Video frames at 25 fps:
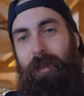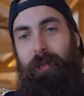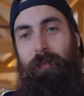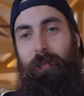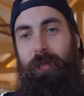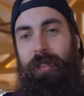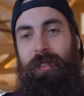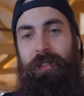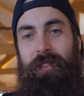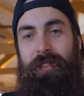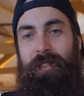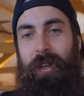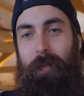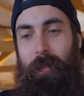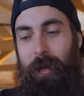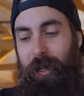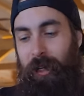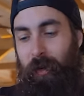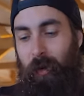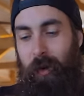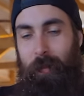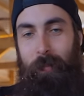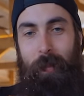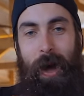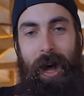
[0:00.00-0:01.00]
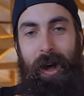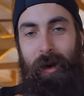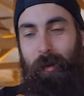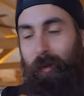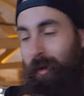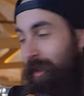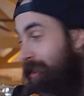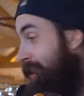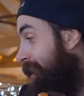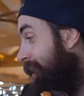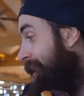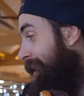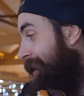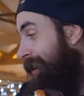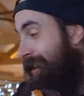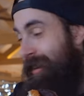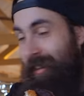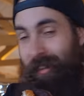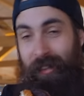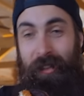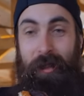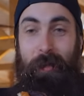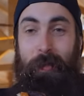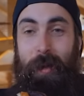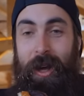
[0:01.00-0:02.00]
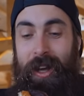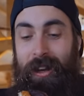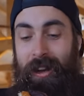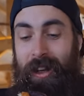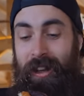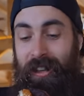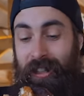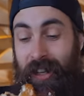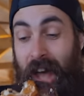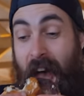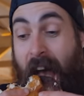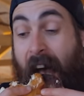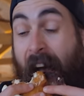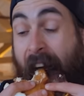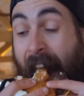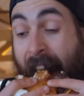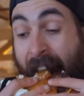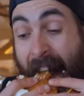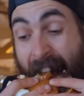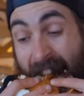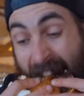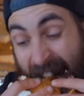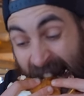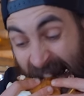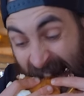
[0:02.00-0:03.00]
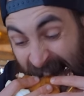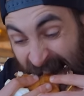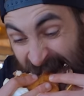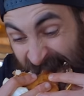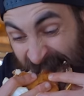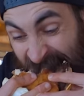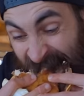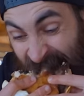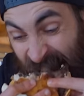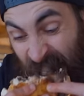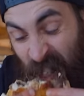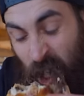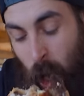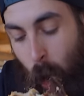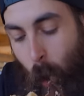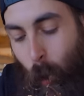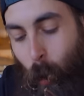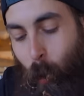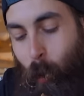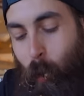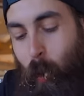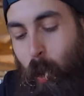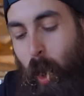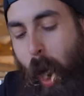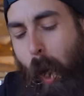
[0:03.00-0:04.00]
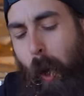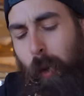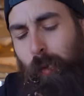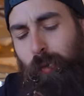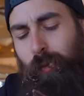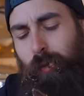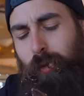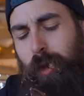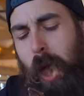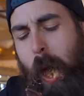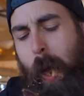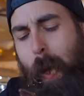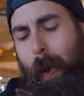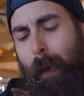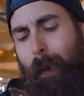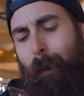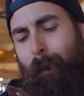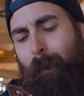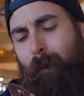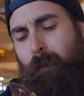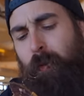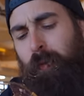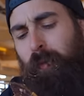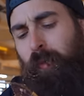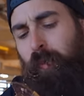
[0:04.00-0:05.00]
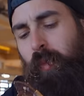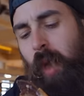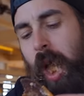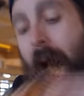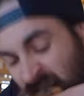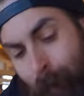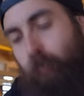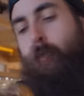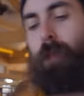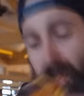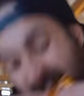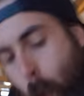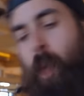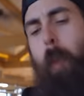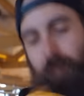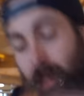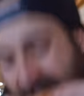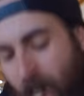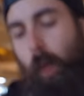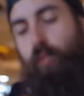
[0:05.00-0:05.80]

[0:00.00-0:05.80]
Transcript: Must have seen me doing battle with the, the mayonnaise. Yeah, fingertip dexterity, not really my thing.